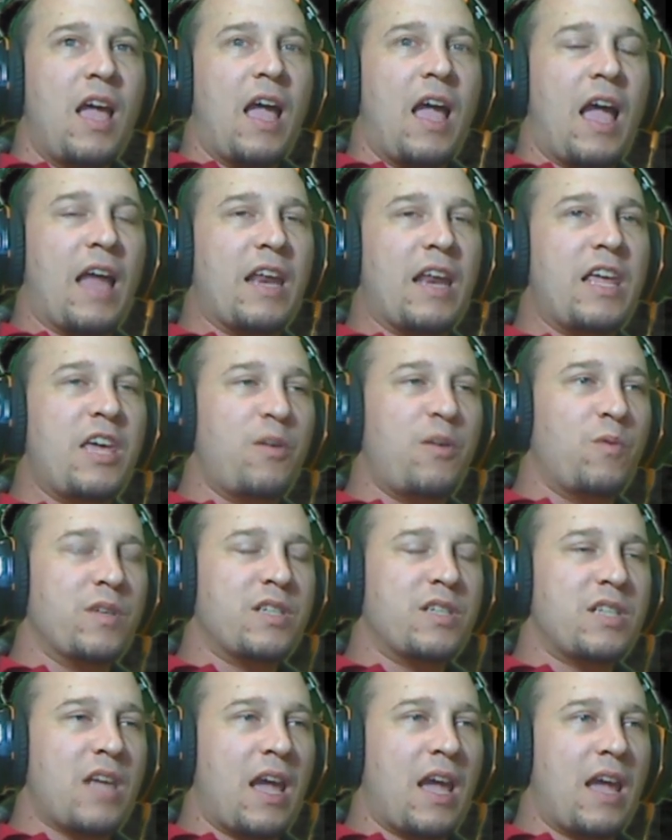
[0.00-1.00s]
And he would
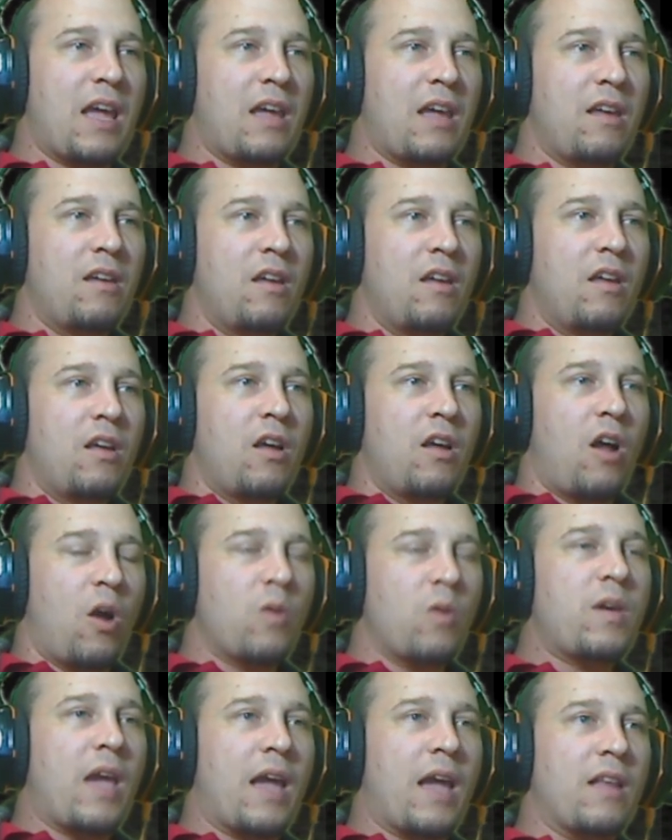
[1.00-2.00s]
say,
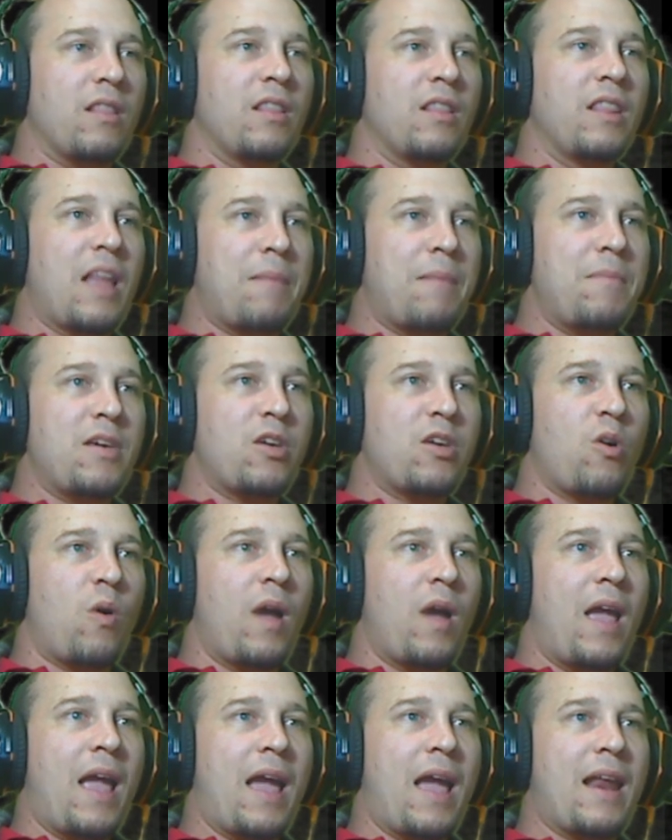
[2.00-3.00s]
okay, let me go
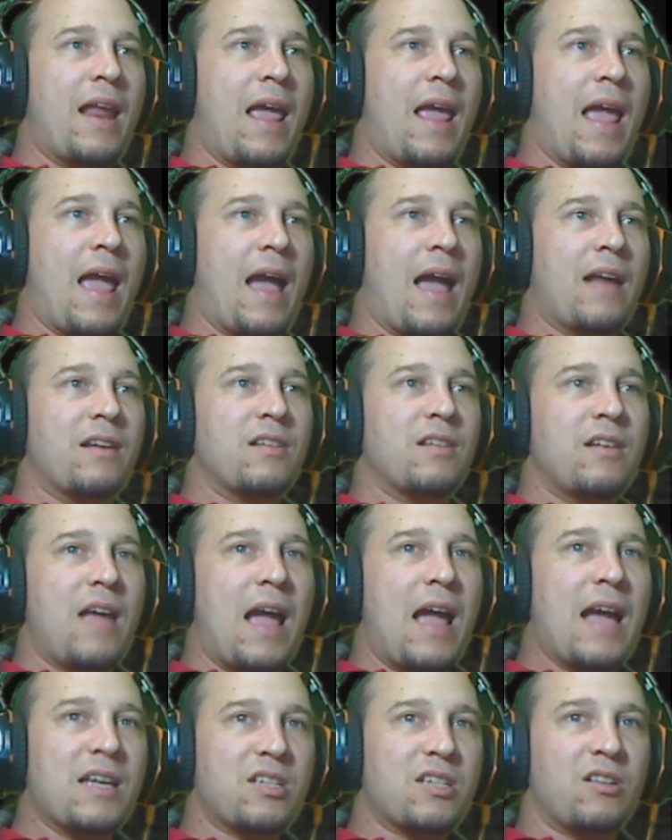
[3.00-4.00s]
ahead and
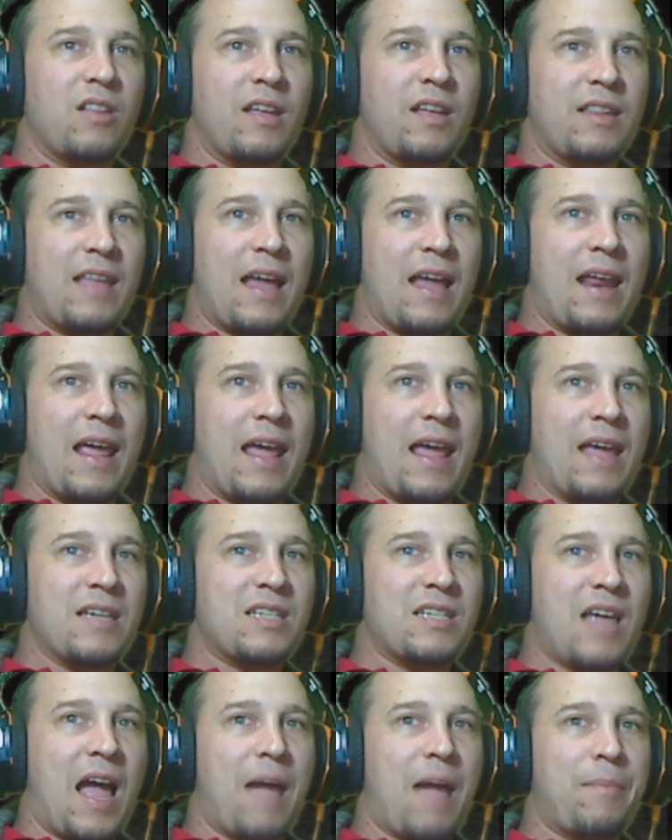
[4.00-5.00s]
escalate that
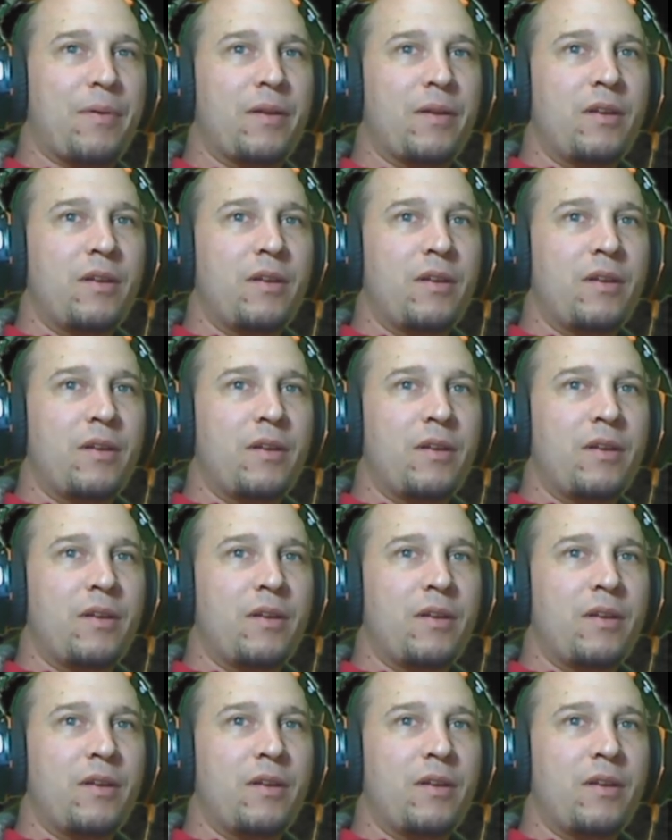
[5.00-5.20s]
ASAP.